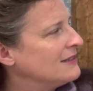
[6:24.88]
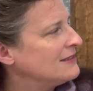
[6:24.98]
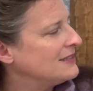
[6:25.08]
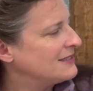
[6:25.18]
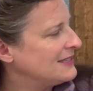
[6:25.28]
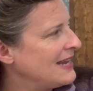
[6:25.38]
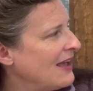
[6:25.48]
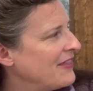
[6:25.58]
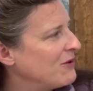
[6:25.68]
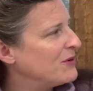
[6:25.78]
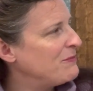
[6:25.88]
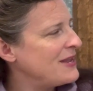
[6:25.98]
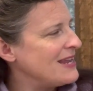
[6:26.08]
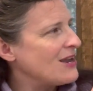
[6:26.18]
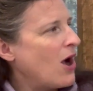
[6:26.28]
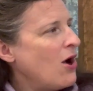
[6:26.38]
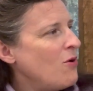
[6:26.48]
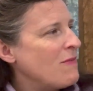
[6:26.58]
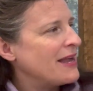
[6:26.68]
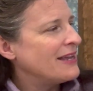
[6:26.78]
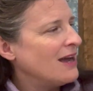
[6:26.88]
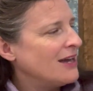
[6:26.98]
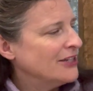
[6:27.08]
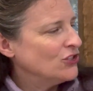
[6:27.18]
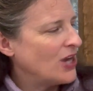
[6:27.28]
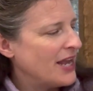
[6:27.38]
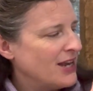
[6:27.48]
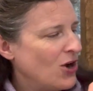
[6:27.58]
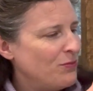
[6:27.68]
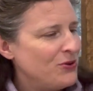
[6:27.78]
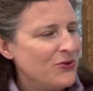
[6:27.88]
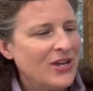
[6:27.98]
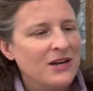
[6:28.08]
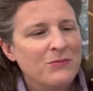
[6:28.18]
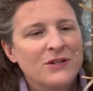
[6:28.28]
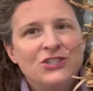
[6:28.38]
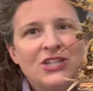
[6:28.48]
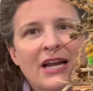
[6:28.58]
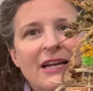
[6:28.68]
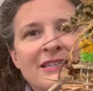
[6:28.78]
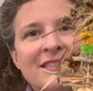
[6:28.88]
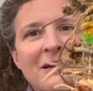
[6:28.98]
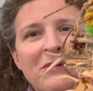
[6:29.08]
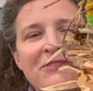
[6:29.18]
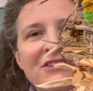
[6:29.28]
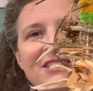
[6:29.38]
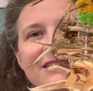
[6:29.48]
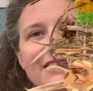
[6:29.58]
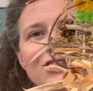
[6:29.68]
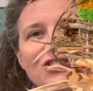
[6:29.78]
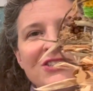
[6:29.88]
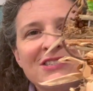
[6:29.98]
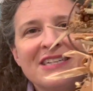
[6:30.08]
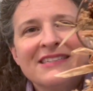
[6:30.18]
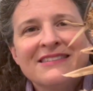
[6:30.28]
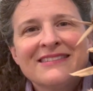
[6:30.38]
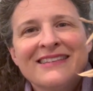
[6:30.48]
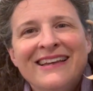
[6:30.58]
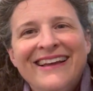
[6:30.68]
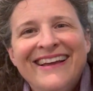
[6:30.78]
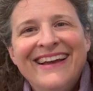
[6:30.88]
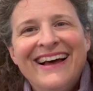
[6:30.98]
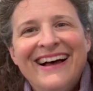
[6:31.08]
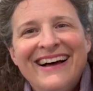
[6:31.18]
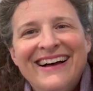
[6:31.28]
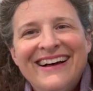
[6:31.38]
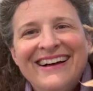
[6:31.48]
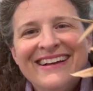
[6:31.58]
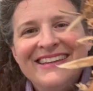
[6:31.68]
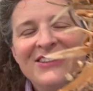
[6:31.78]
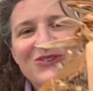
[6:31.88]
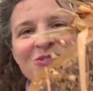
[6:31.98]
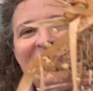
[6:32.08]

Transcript: to see how that would be. Oh my gosh, I hope you can appreciate some of the deliciousness in those